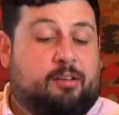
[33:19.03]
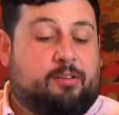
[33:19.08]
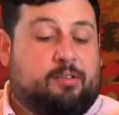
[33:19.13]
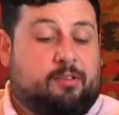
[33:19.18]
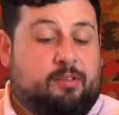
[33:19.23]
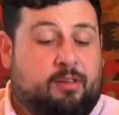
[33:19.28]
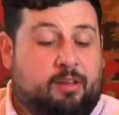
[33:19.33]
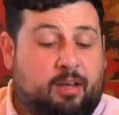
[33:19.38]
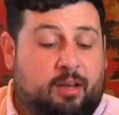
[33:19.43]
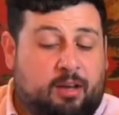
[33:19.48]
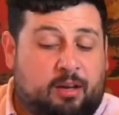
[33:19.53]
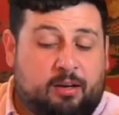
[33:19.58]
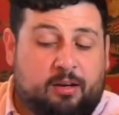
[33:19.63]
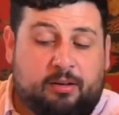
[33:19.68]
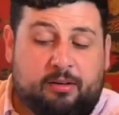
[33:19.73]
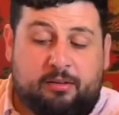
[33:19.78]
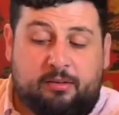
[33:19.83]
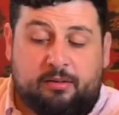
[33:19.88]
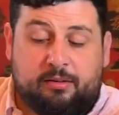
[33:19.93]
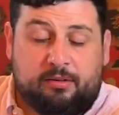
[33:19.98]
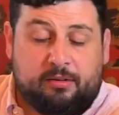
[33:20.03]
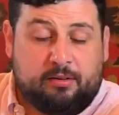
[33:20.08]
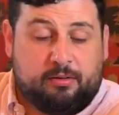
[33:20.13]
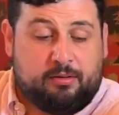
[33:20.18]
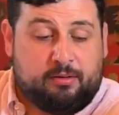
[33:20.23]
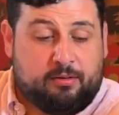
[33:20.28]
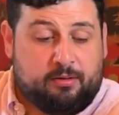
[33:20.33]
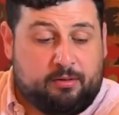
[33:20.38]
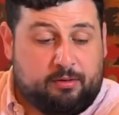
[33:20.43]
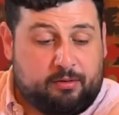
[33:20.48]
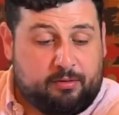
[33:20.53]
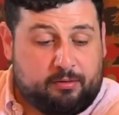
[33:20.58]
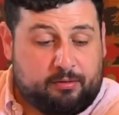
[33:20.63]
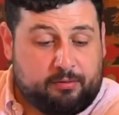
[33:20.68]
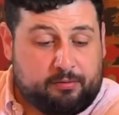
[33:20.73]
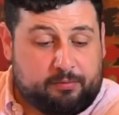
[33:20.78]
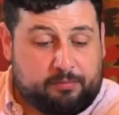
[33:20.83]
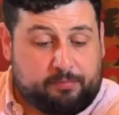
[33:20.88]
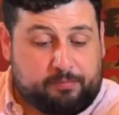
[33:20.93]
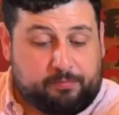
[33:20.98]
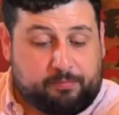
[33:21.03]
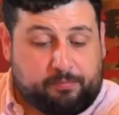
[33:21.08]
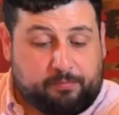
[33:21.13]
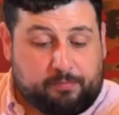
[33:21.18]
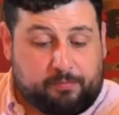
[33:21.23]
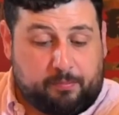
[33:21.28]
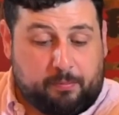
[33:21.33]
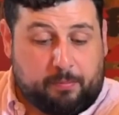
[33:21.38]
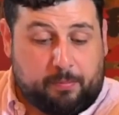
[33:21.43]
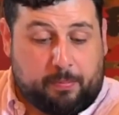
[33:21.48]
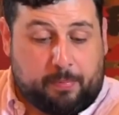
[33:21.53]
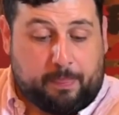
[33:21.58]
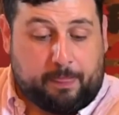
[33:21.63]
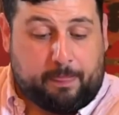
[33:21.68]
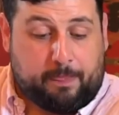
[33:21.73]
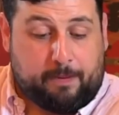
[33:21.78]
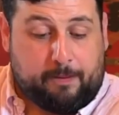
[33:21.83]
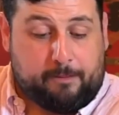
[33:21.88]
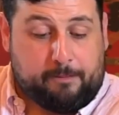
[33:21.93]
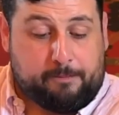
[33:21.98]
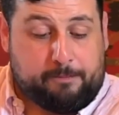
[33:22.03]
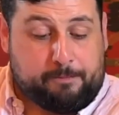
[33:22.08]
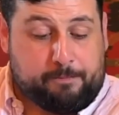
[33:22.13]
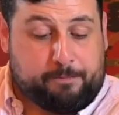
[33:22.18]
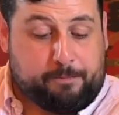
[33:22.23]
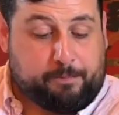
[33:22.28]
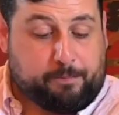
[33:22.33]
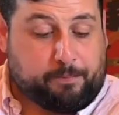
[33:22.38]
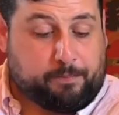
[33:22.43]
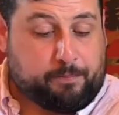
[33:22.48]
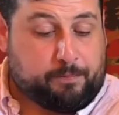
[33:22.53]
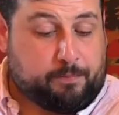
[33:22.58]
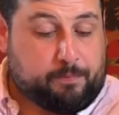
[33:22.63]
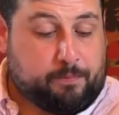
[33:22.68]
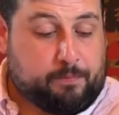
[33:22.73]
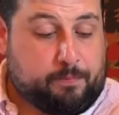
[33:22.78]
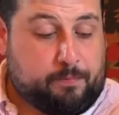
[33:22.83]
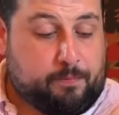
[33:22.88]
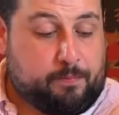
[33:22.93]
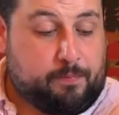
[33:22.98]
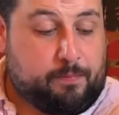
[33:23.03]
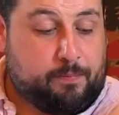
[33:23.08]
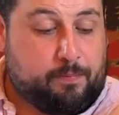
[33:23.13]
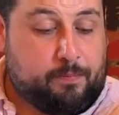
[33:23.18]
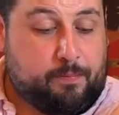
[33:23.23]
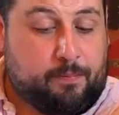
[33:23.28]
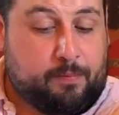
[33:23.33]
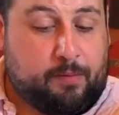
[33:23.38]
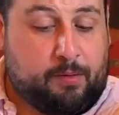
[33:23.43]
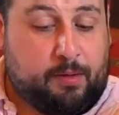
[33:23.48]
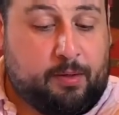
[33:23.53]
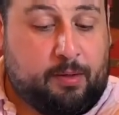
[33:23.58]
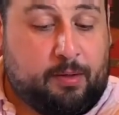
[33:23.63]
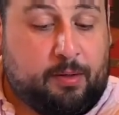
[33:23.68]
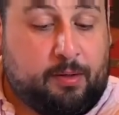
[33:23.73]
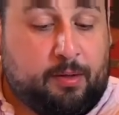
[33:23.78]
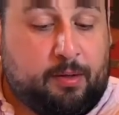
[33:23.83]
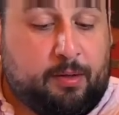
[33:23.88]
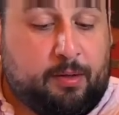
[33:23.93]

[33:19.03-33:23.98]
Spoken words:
[no speech]